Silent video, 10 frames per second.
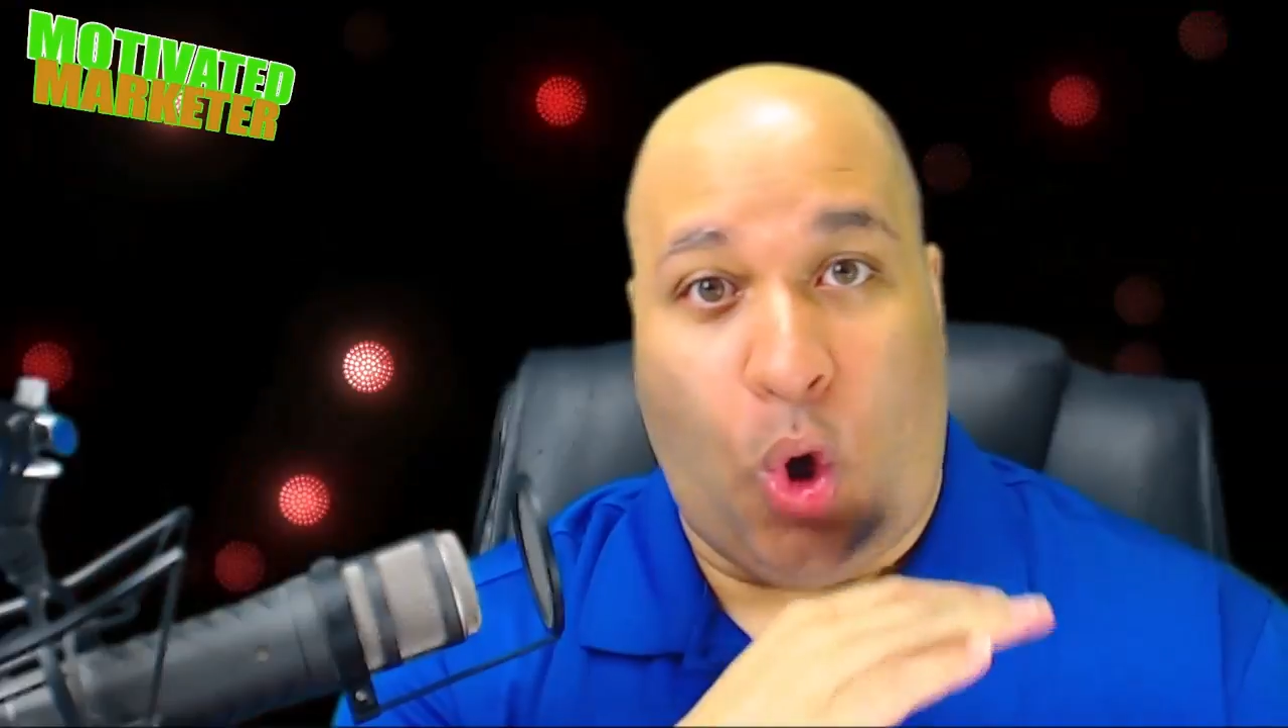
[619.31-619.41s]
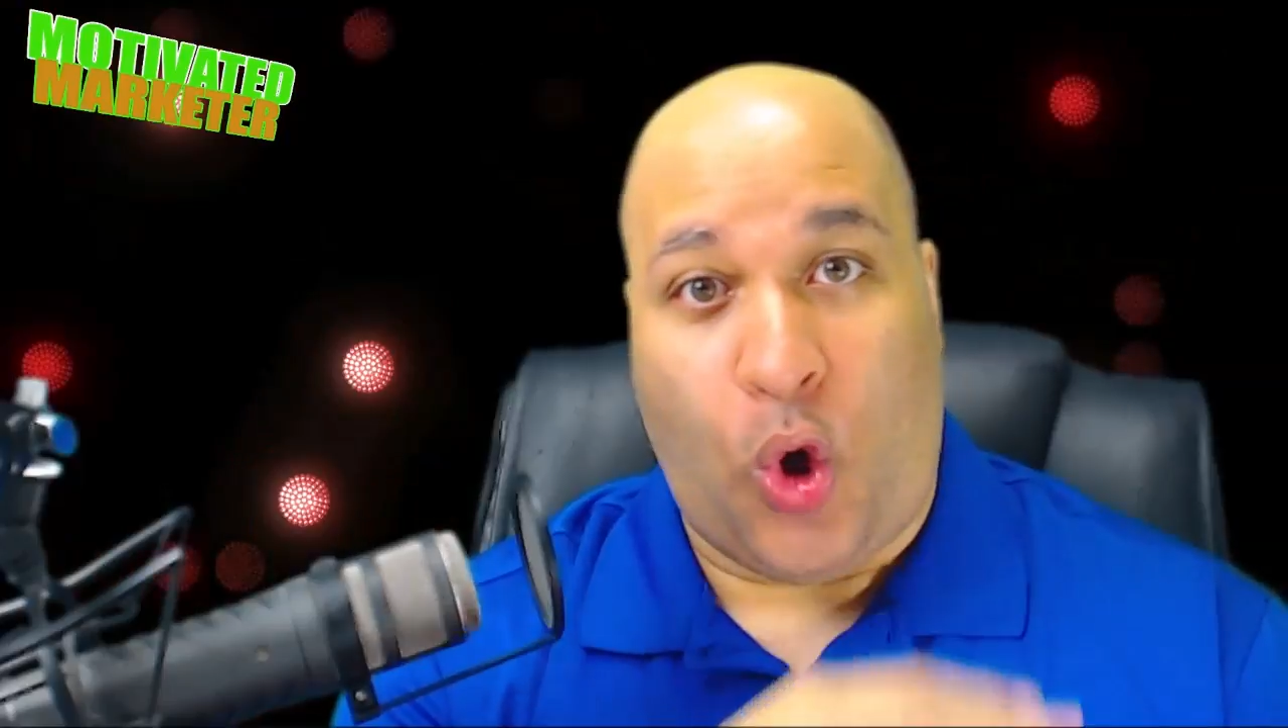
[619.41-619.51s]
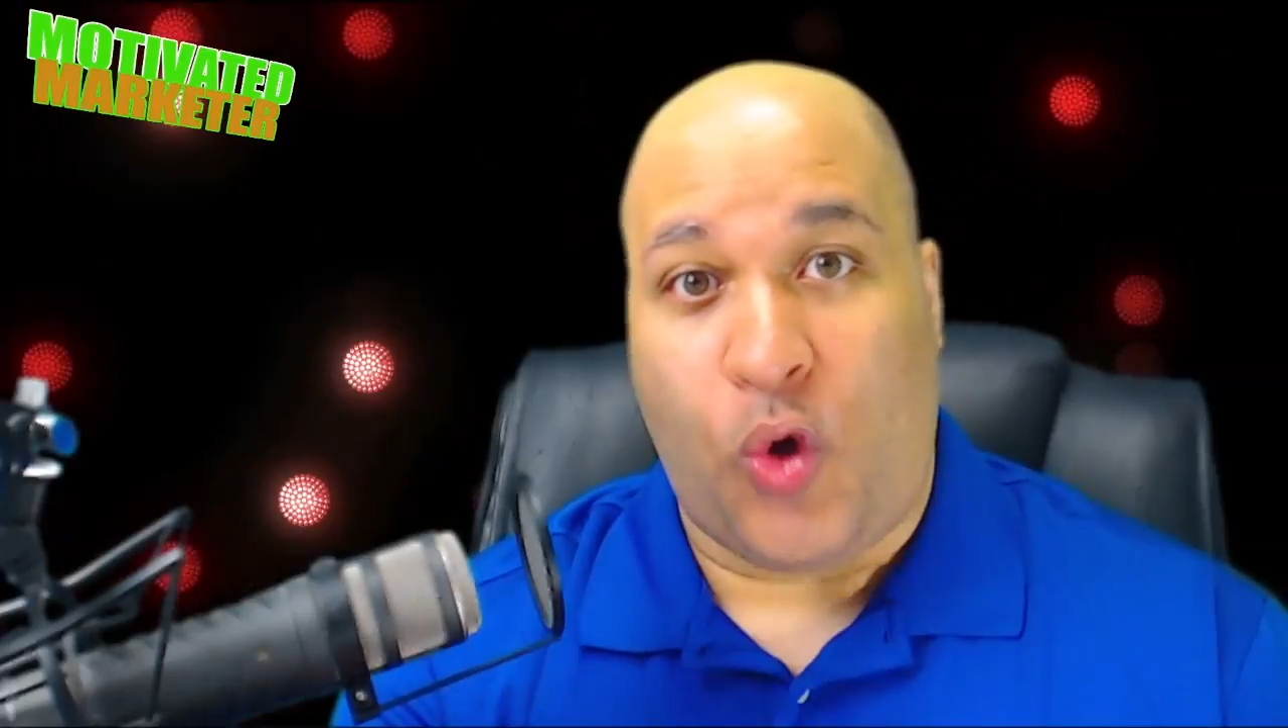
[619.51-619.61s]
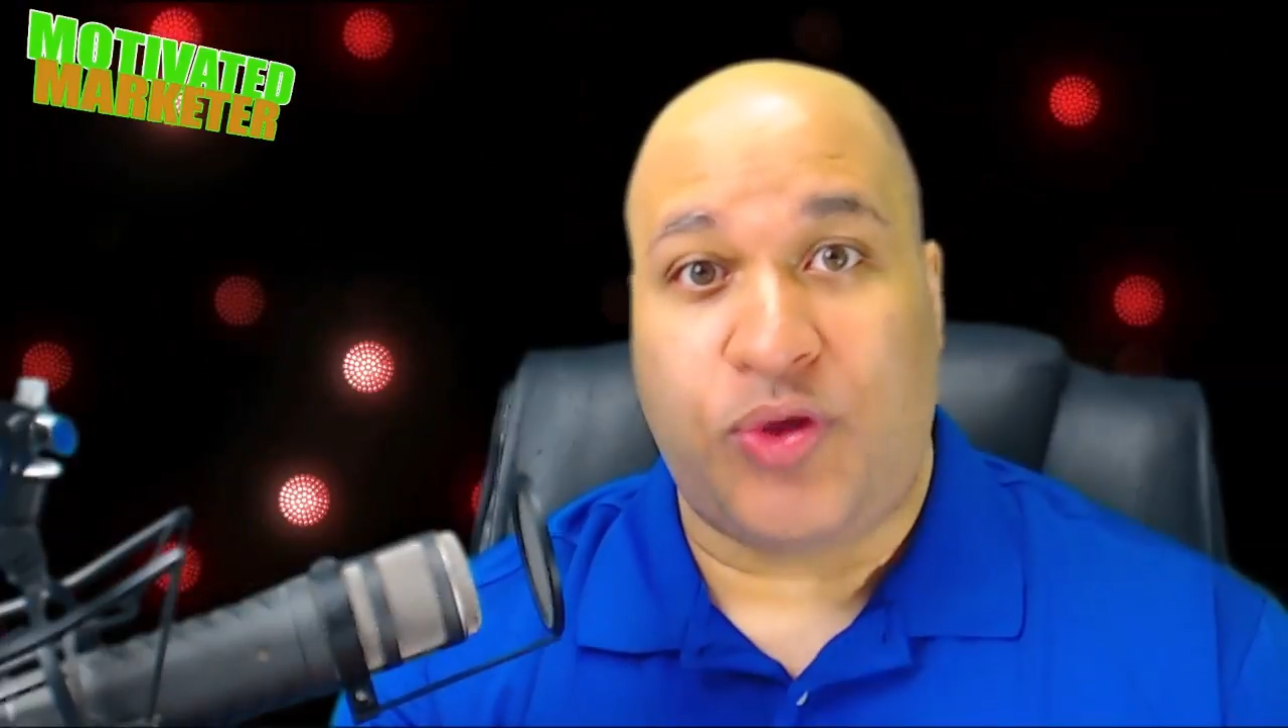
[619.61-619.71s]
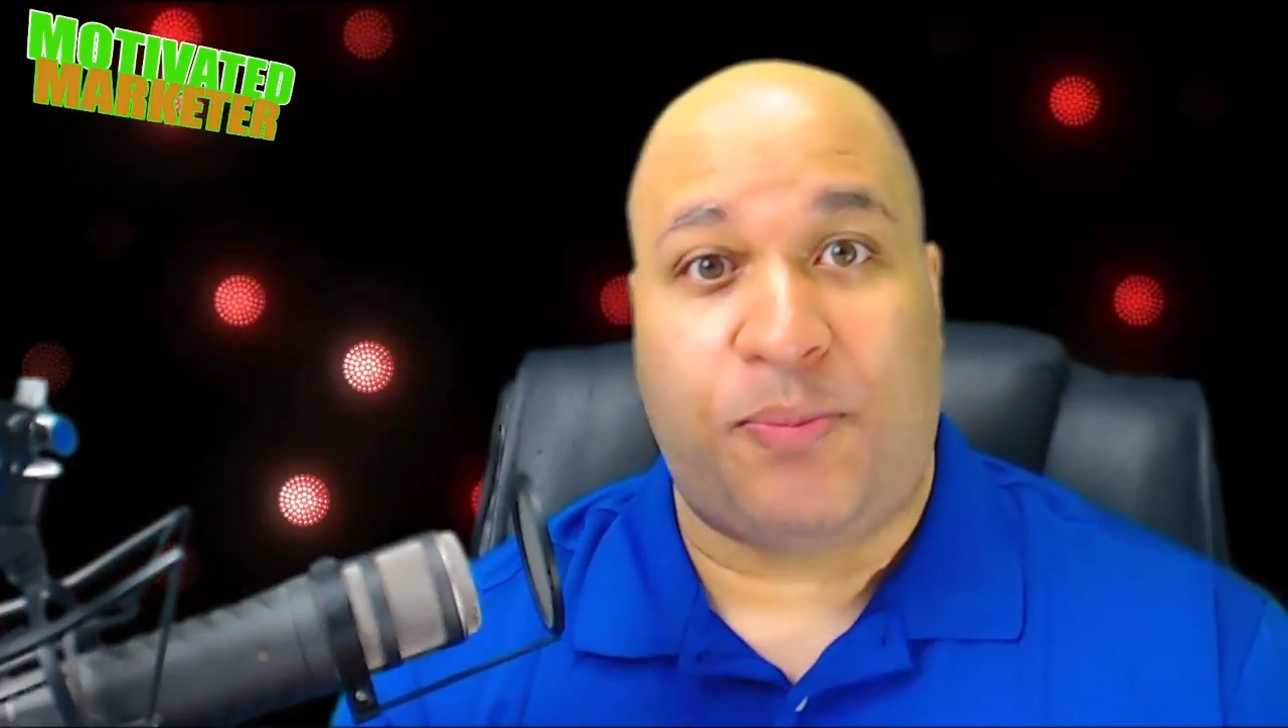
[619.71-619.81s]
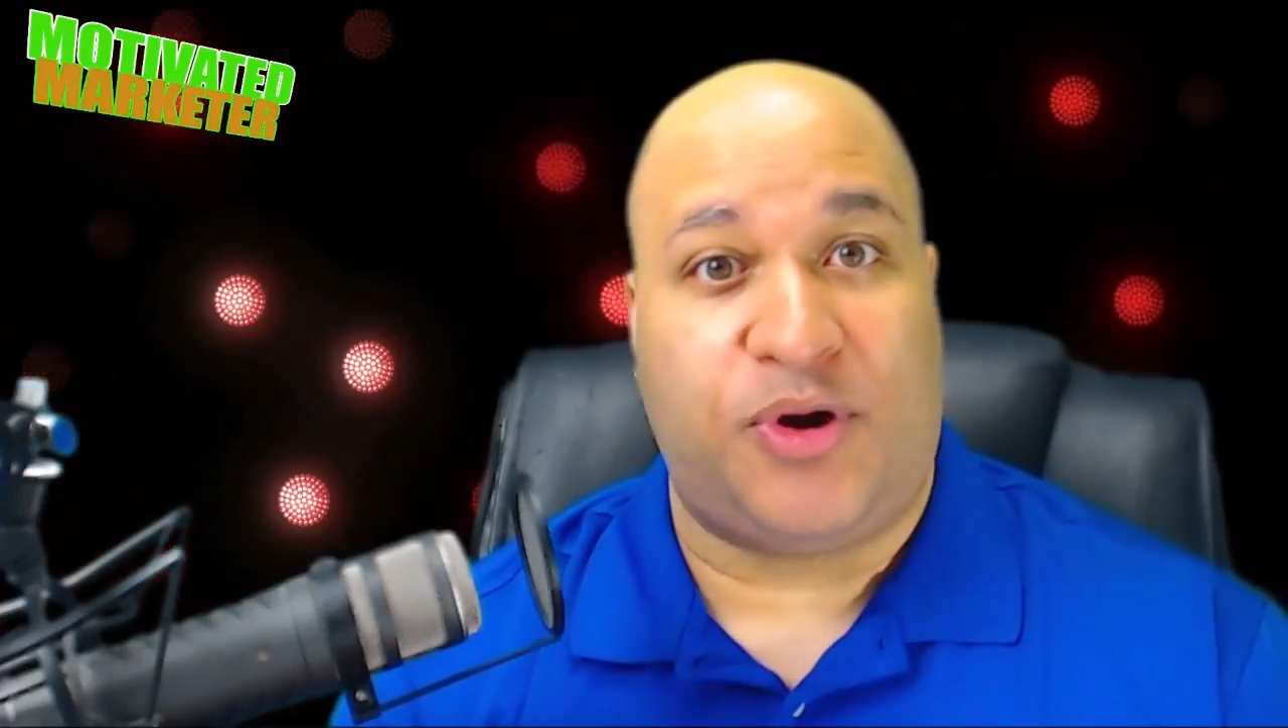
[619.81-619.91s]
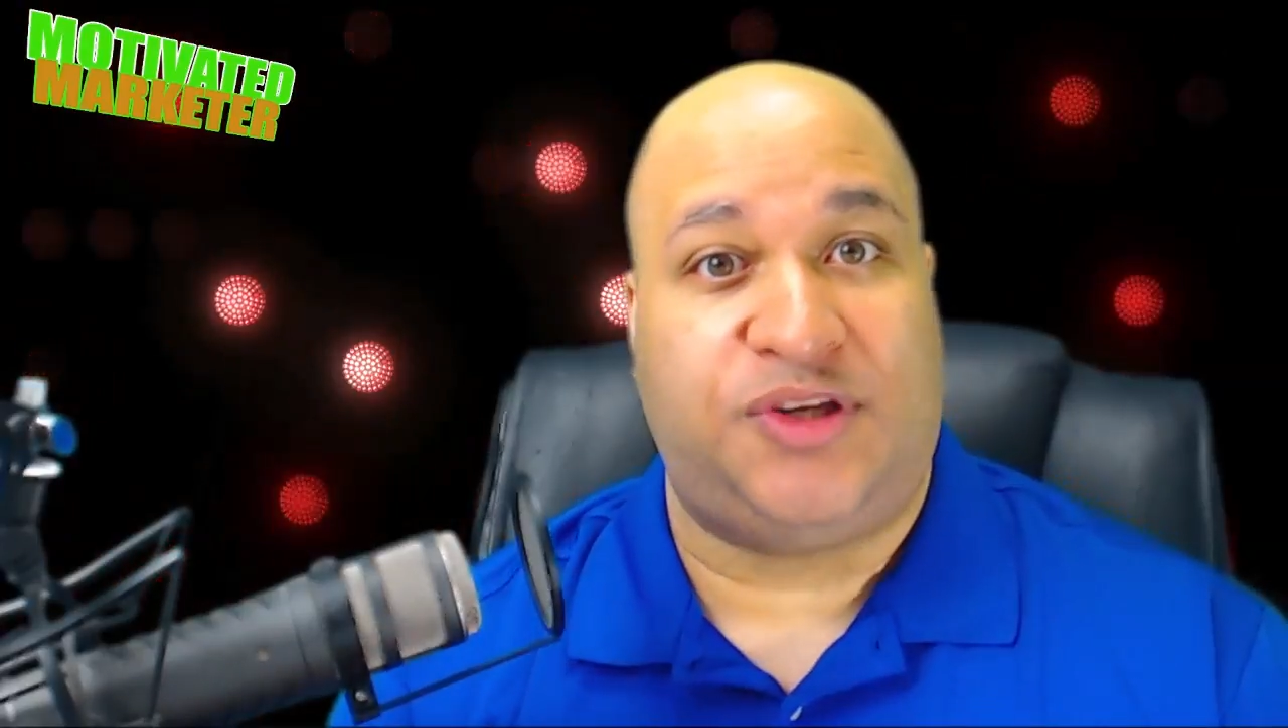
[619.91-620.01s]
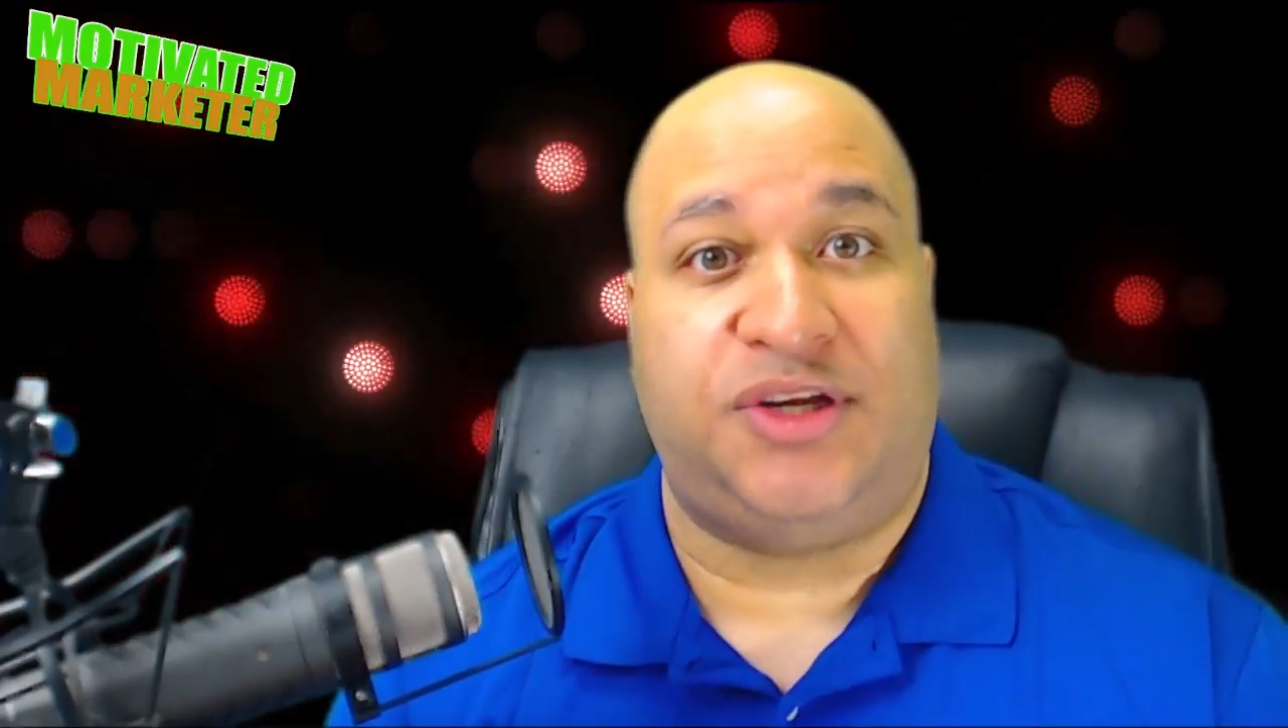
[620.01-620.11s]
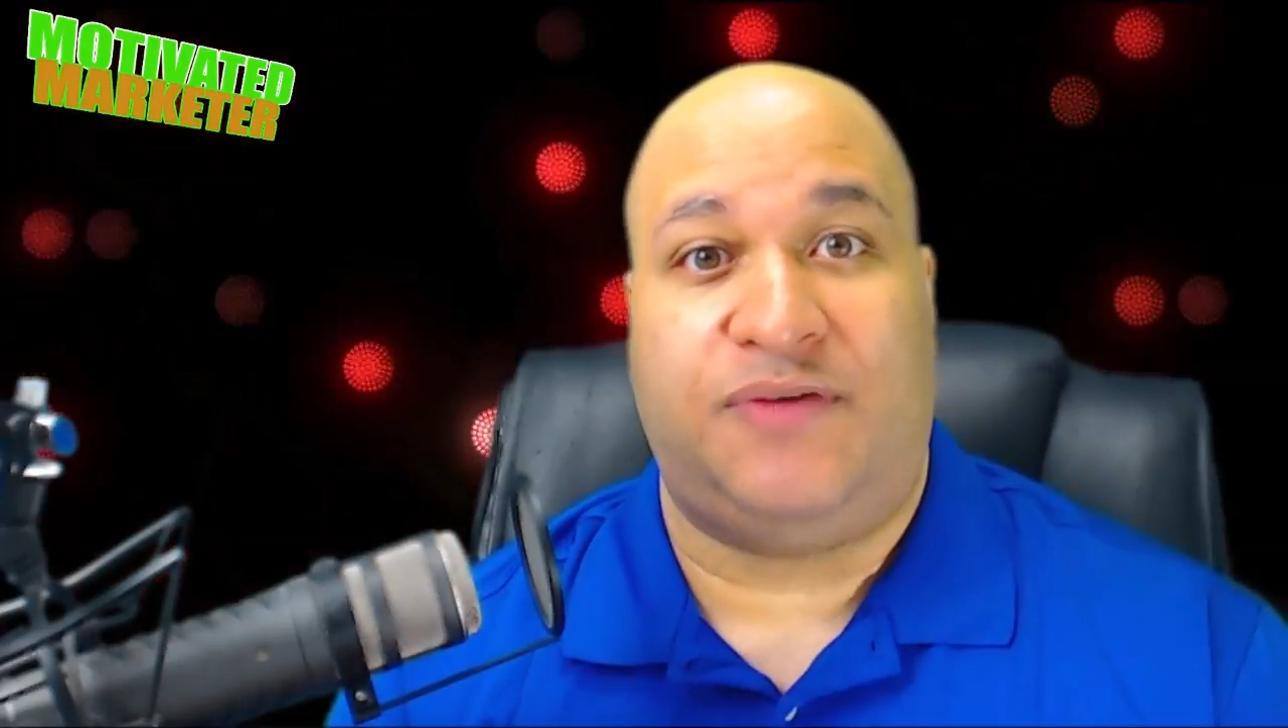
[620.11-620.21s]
all the person